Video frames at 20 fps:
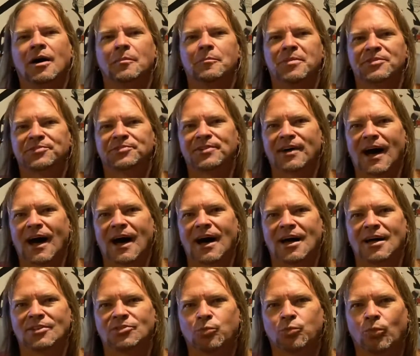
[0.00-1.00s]

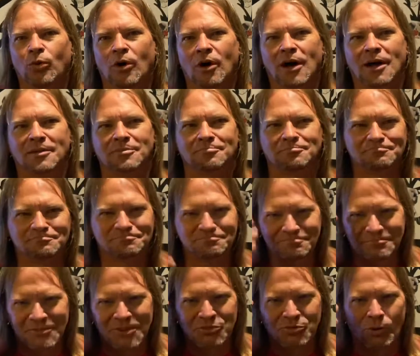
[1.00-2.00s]
besides what
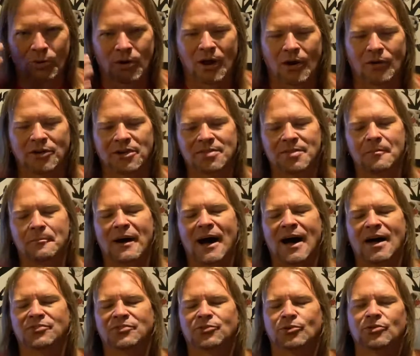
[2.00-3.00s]
is going on in the
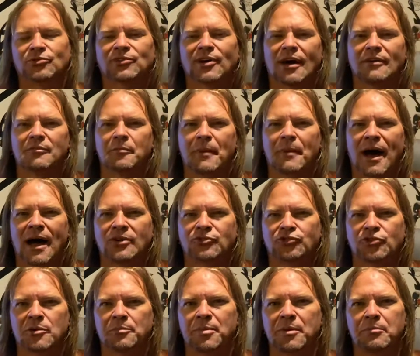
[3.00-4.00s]
mind? So it's kind of a
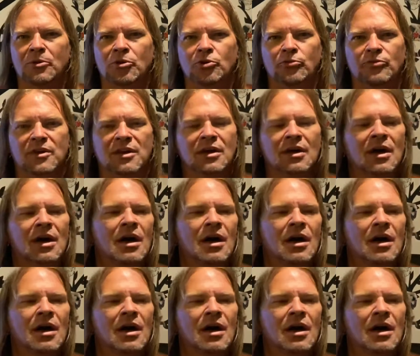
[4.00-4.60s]
mind-trippy movie.